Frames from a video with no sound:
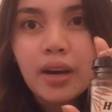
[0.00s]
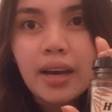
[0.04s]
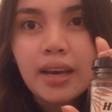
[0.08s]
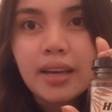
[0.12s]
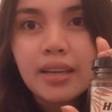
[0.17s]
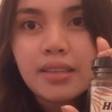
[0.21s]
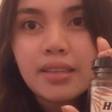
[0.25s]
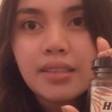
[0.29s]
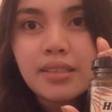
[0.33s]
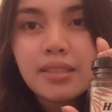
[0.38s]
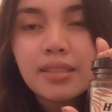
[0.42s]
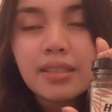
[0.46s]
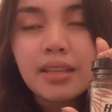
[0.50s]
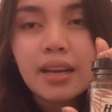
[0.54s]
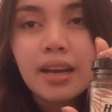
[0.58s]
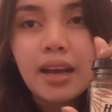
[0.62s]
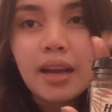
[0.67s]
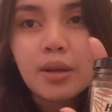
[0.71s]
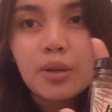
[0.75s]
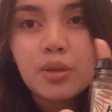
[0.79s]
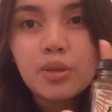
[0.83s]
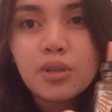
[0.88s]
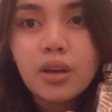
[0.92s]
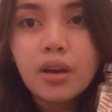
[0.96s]
guys na
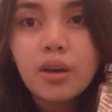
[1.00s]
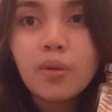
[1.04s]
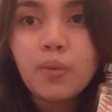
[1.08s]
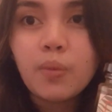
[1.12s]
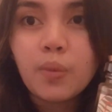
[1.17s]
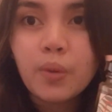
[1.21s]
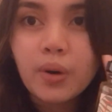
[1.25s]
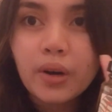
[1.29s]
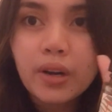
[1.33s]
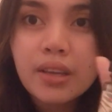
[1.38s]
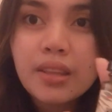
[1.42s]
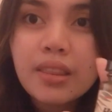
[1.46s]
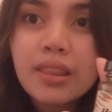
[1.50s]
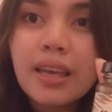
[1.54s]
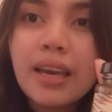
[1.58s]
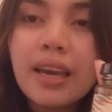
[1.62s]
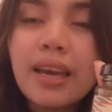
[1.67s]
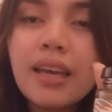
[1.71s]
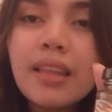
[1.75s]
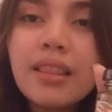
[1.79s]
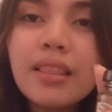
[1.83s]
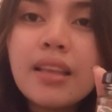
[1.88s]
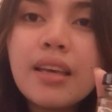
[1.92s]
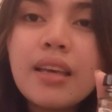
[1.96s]
gaano siya ka-worth
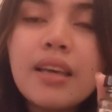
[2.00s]
it.